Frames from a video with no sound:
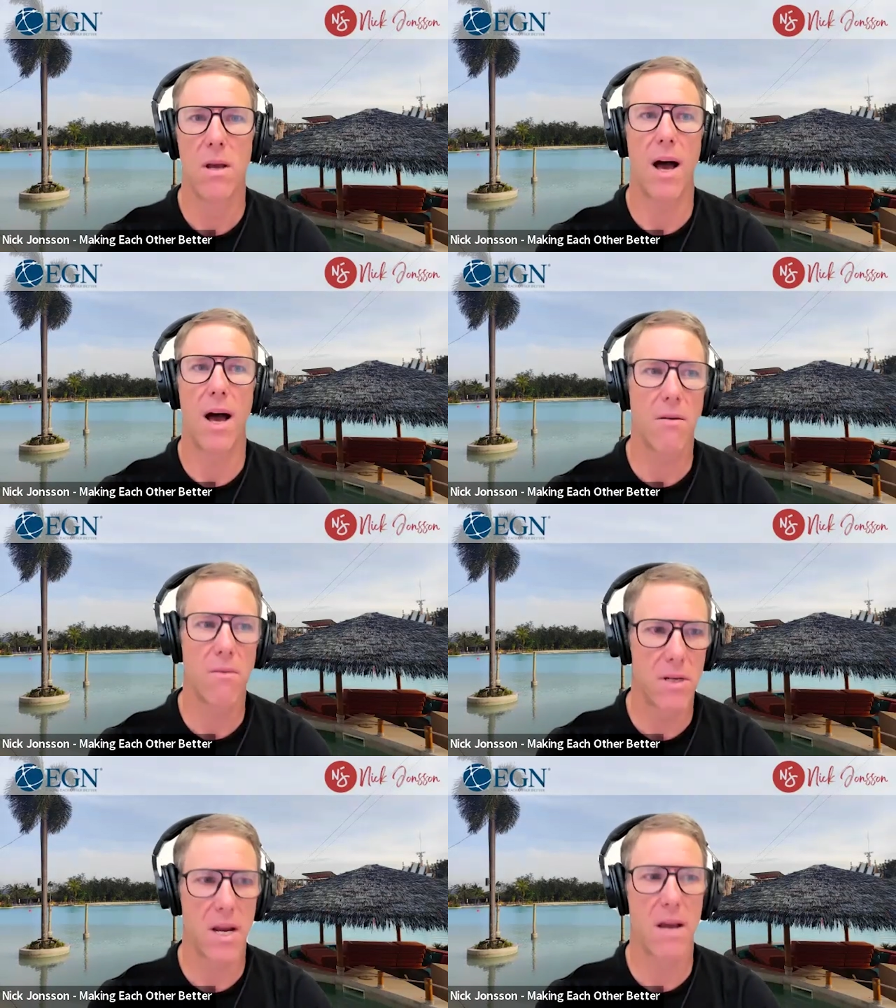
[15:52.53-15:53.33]
I
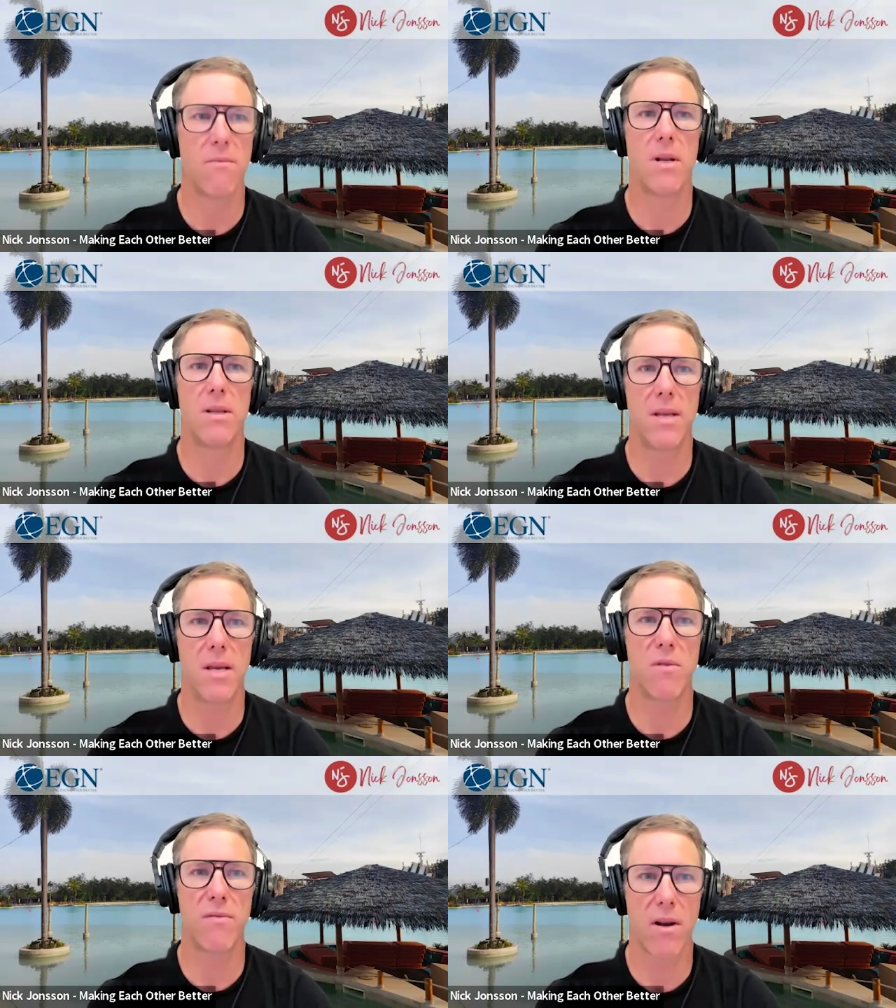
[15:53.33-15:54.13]
will share with the
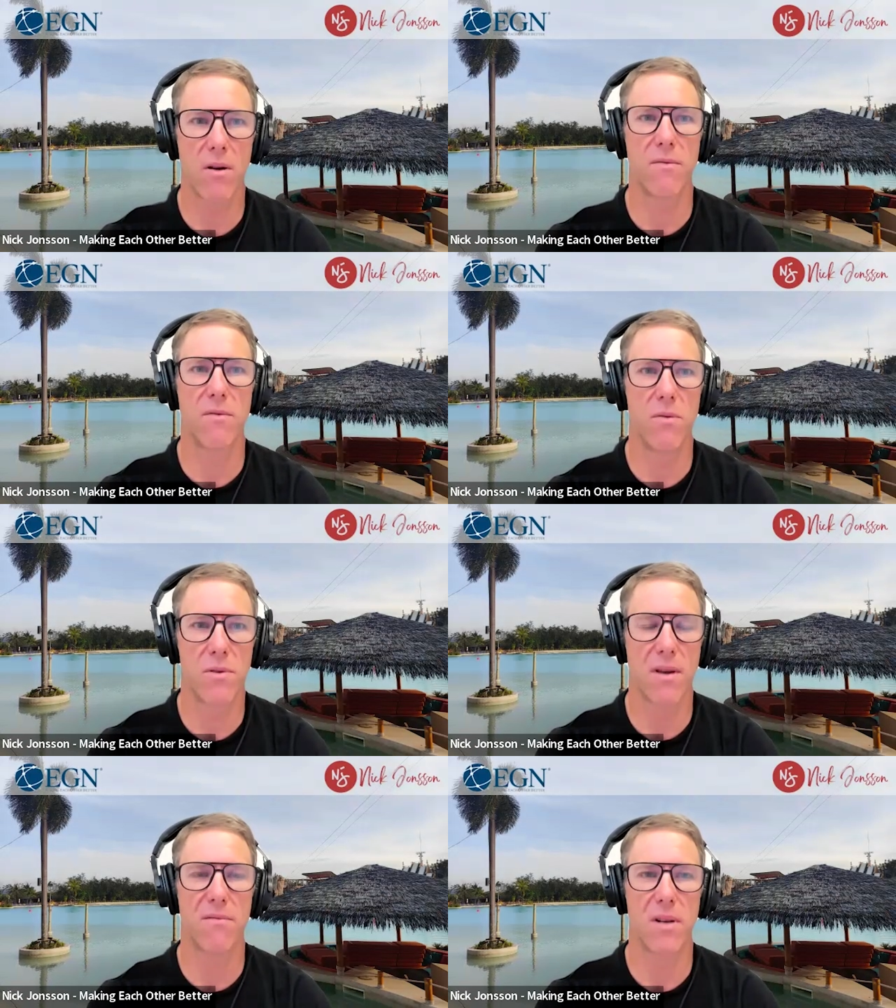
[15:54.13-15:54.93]
team if I've gone through
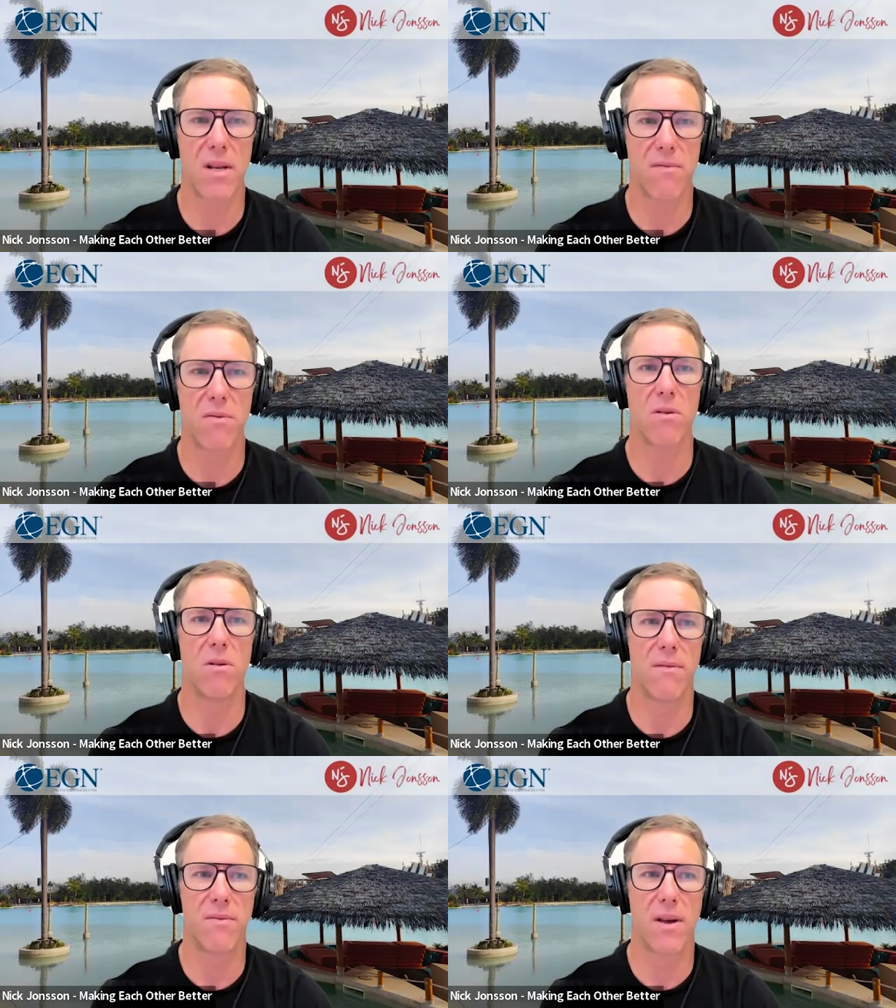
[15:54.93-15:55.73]
something
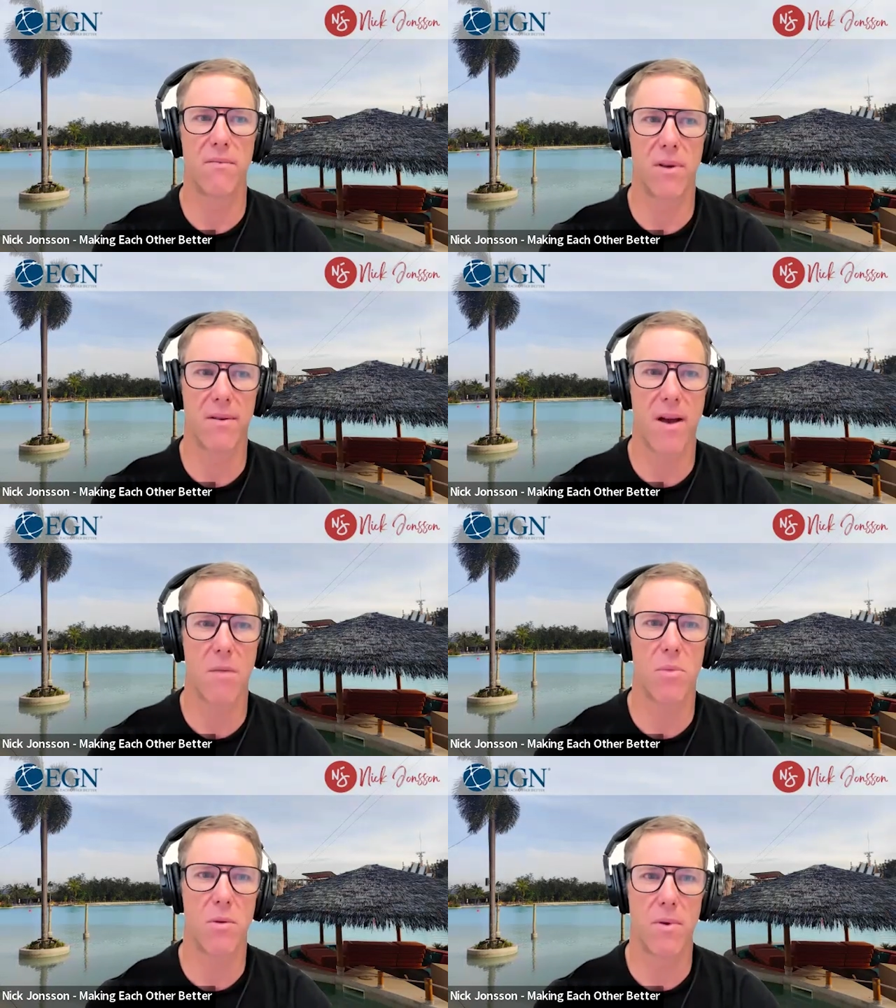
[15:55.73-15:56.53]
difficult, if something
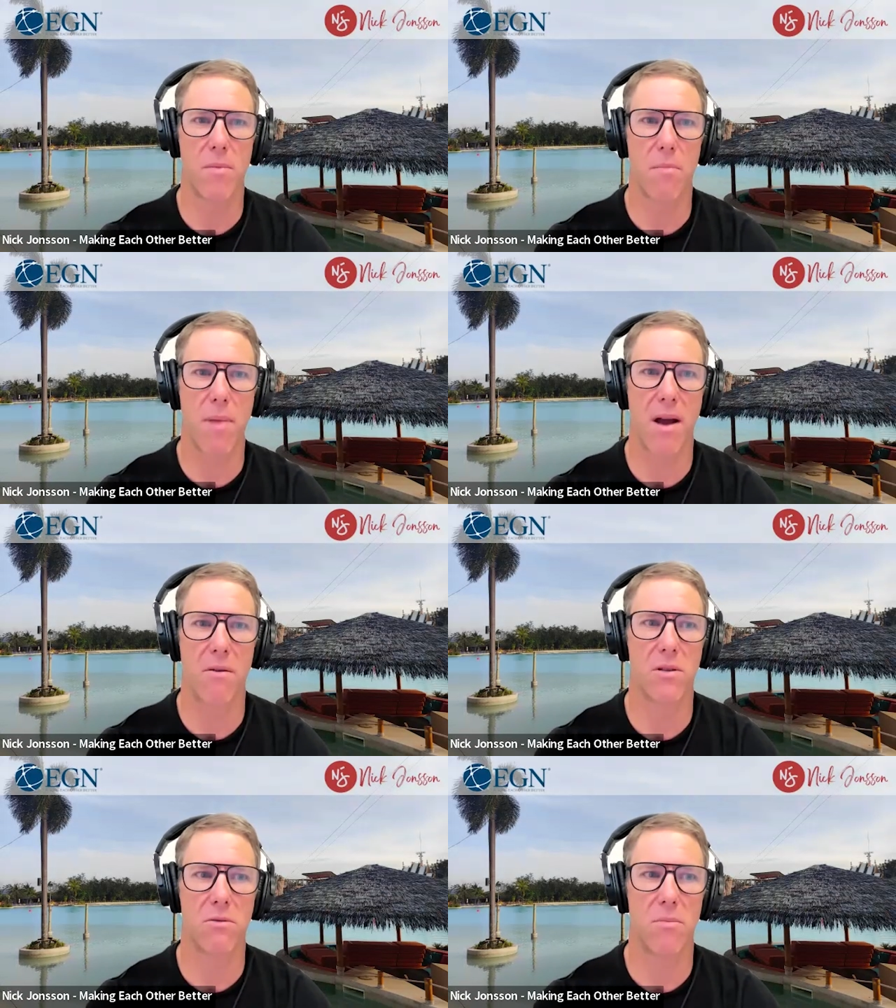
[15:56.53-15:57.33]
happened with my
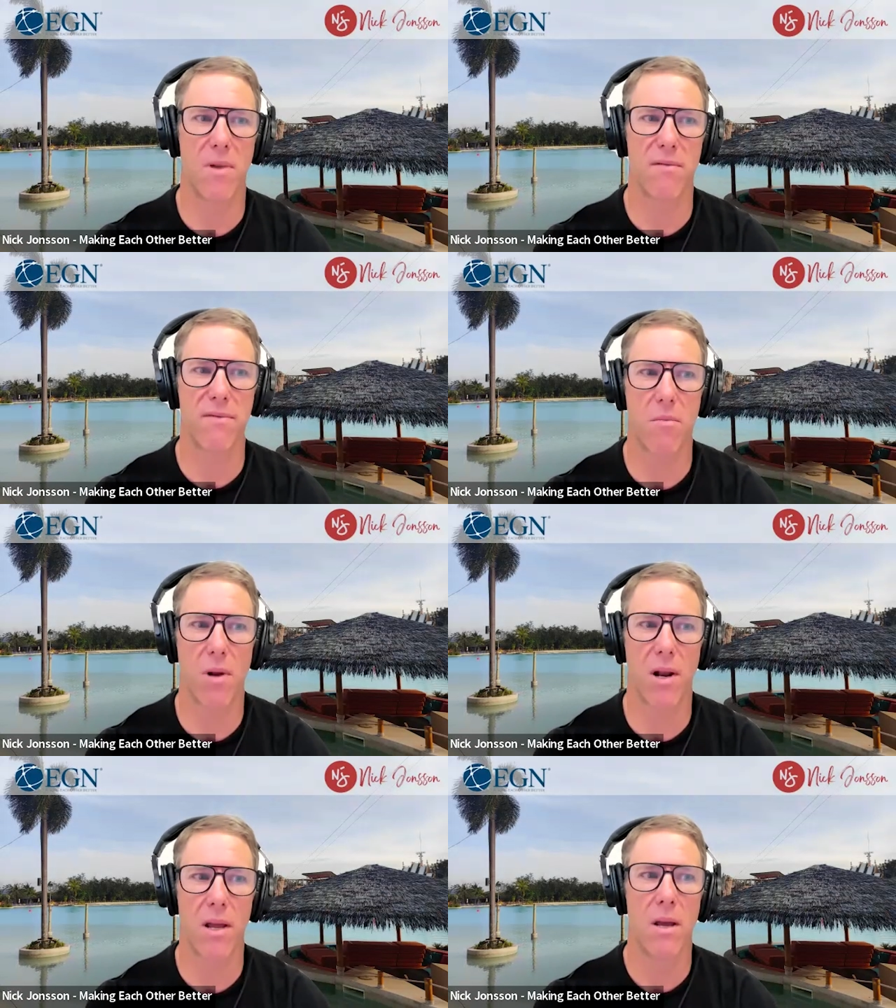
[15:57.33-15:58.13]
parents or in my
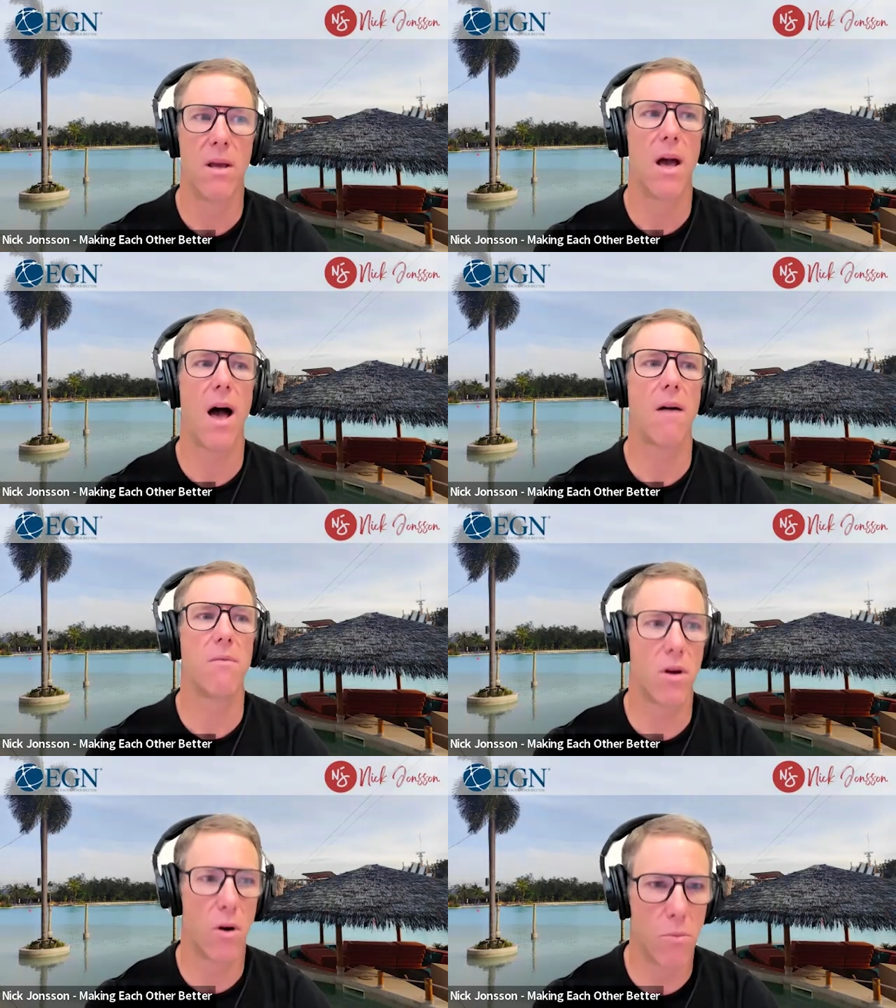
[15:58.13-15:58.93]
family. I
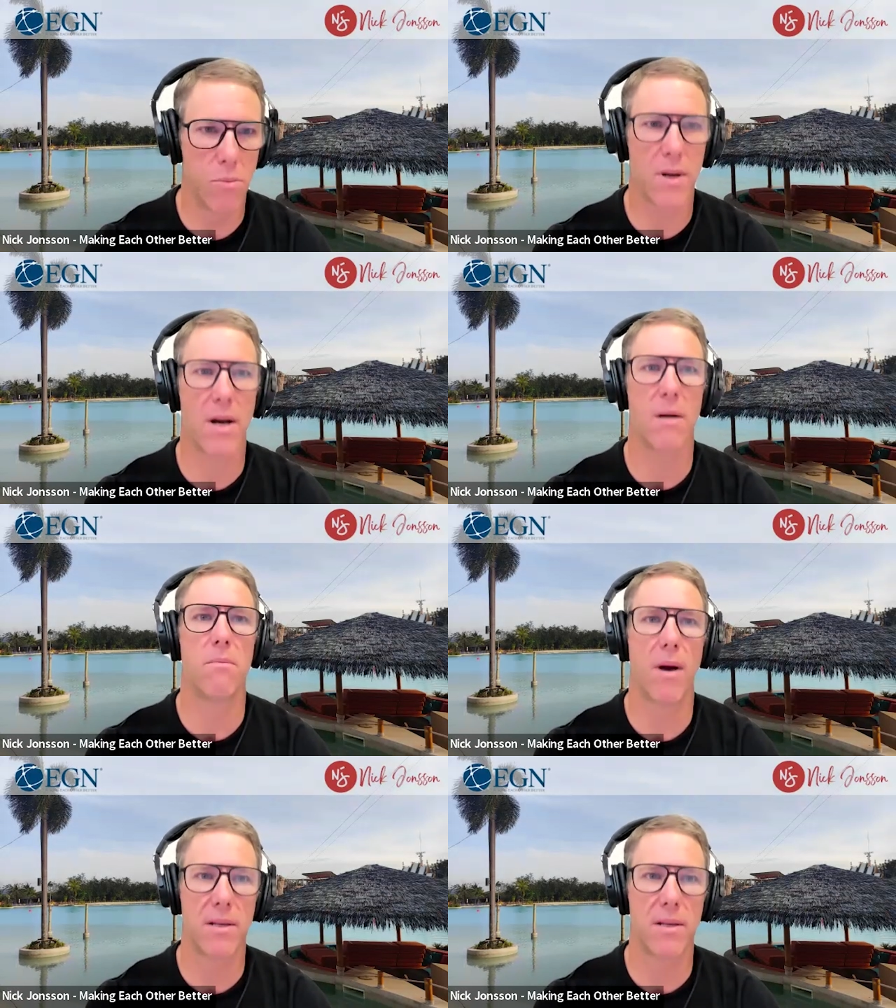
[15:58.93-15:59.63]
would open up by